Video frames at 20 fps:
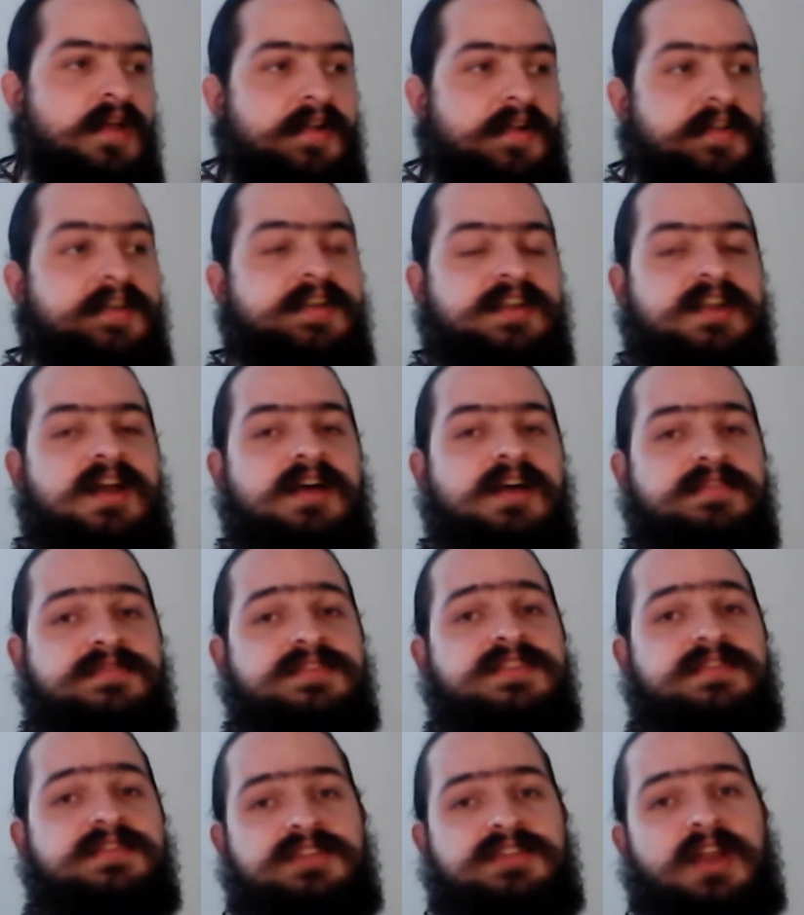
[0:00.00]
Enough
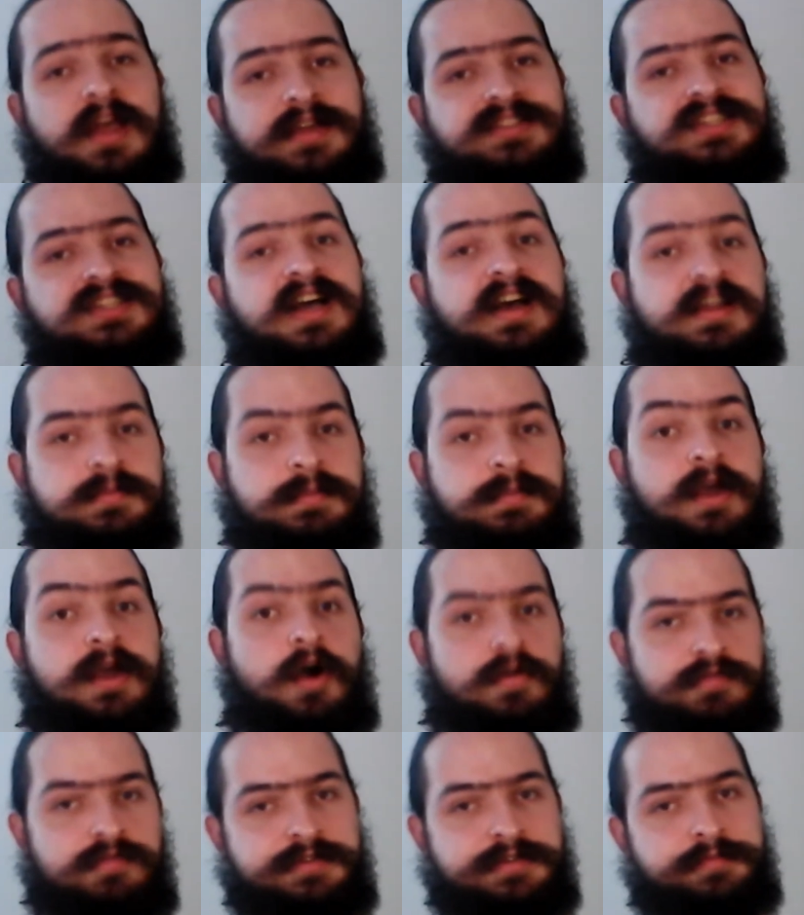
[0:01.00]
to, like, tide me
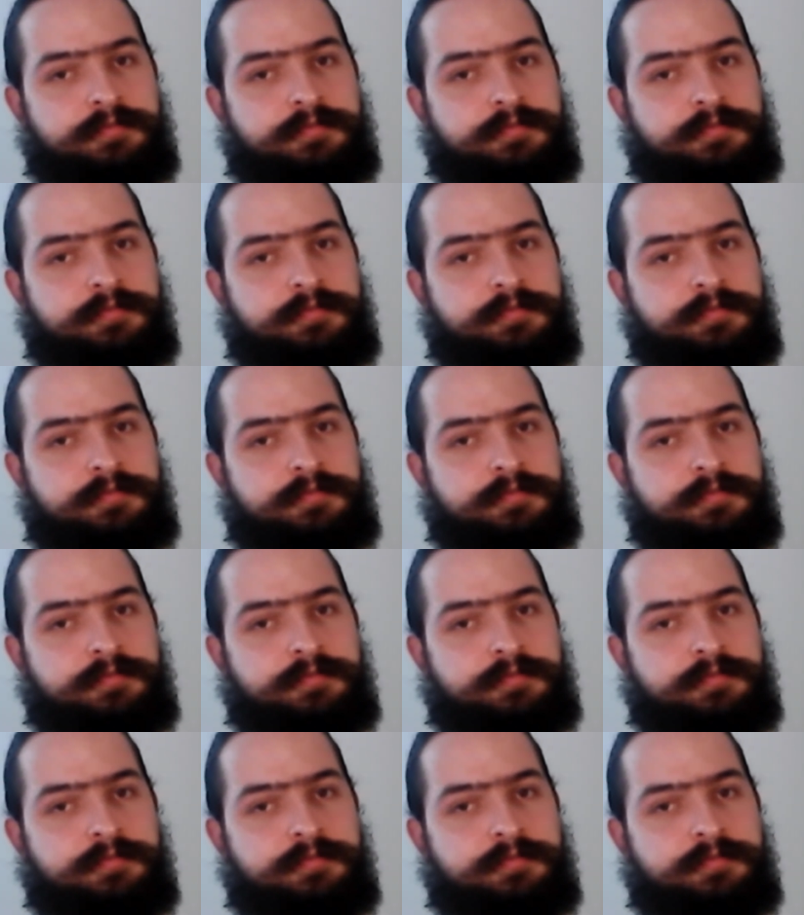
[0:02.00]
over.